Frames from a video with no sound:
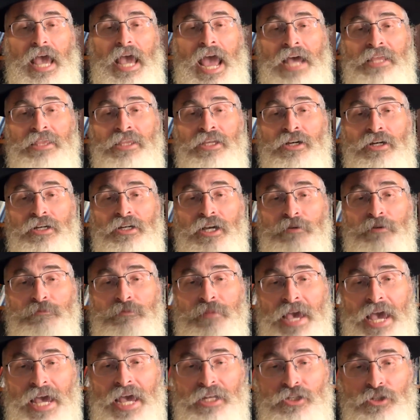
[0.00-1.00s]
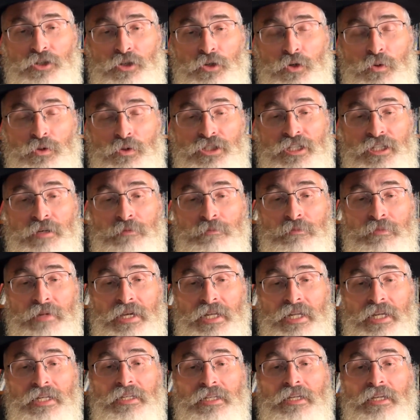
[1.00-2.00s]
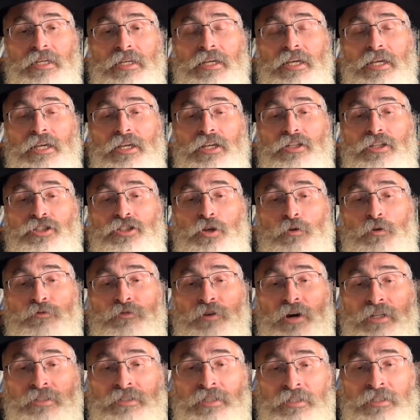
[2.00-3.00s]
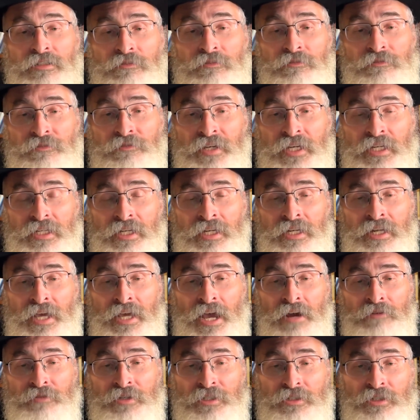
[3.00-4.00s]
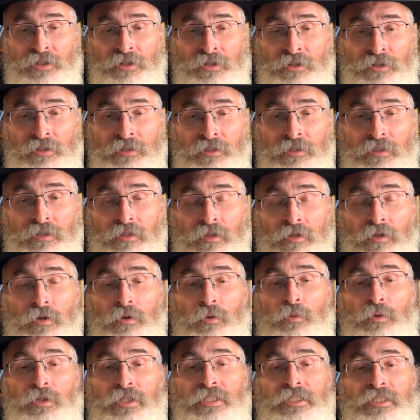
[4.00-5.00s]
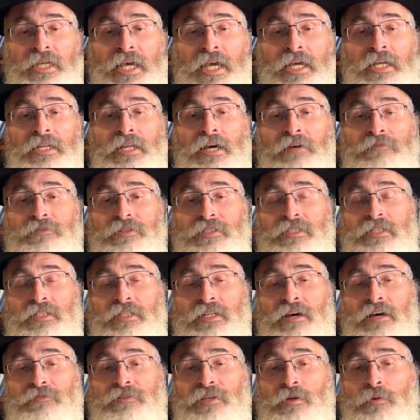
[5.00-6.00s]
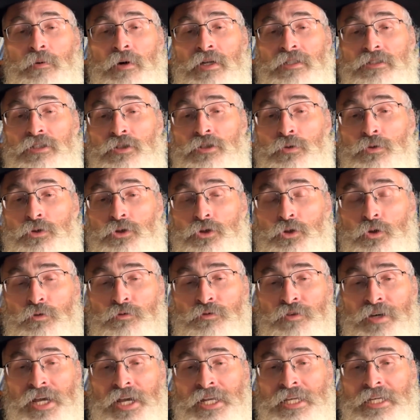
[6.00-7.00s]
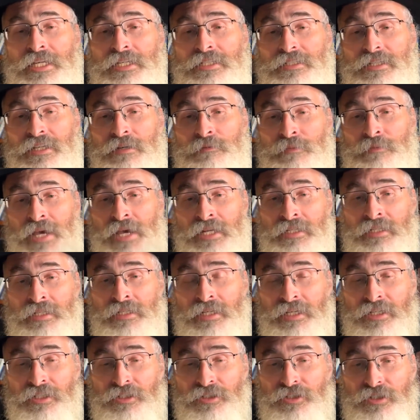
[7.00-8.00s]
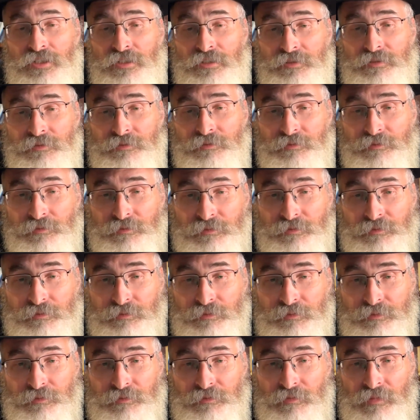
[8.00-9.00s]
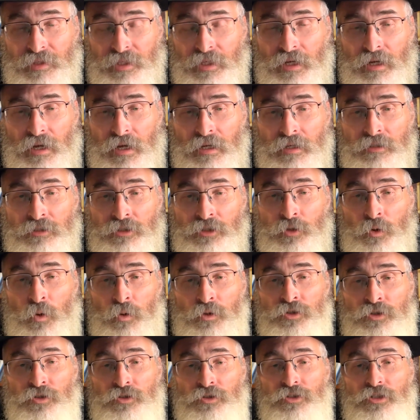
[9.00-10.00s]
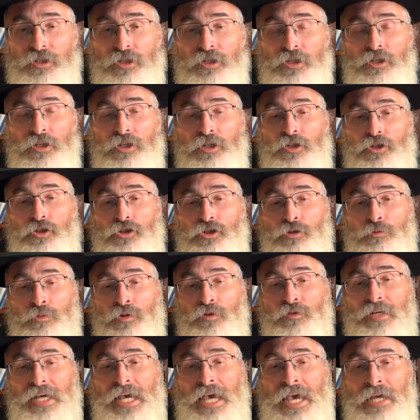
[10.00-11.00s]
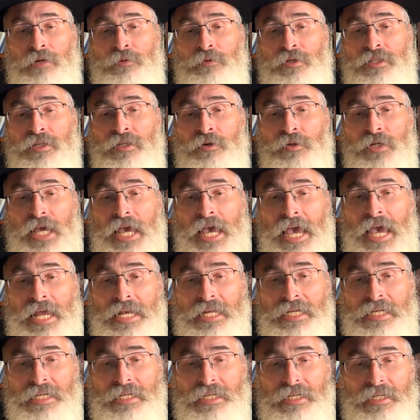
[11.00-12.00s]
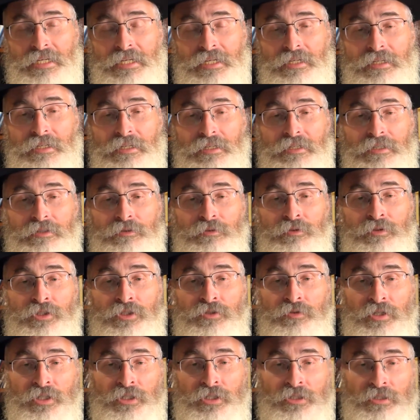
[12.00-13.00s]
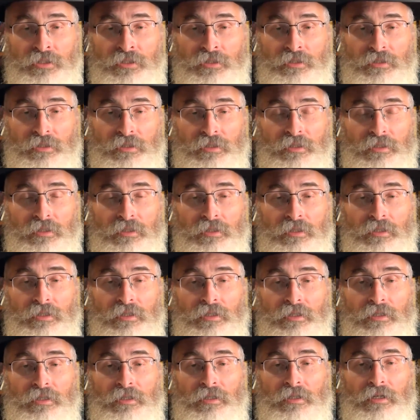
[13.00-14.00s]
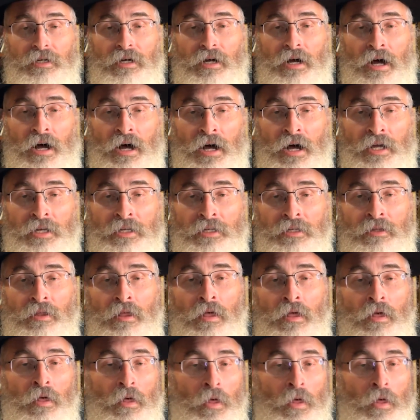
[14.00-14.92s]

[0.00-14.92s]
And the commander who's committed so far to defeat in every turn will say, Enough is enough. He wants to do tshuva, and he's commanding his soldiers to move ahead without any restrictions on